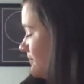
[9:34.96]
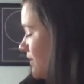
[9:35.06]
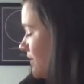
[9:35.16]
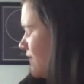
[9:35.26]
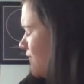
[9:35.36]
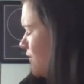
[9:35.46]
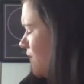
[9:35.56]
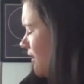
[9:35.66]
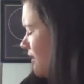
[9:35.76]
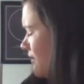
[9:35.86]
If you
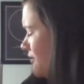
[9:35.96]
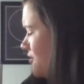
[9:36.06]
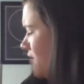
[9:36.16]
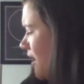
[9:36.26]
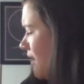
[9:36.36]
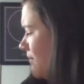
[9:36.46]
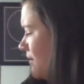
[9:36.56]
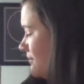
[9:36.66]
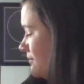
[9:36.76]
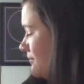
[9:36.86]
got another job,
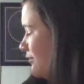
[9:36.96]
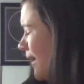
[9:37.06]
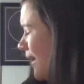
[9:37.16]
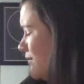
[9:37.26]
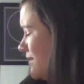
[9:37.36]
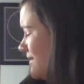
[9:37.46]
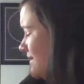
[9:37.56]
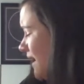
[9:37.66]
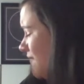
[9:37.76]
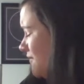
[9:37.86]
why do we
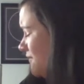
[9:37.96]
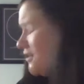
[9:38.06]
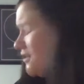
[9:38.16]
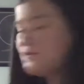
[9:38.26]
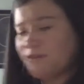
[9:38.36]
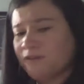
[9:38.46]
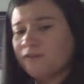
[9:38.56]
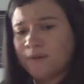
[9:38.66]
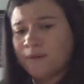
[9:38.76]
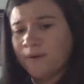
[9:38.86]
still have to fish for
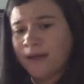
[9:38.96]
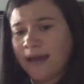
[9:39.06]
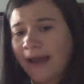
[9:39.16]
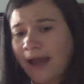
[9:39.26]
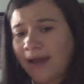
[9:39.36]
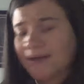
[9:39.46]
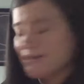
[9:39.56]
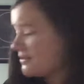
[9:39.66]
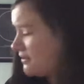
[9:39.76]
food? I ask.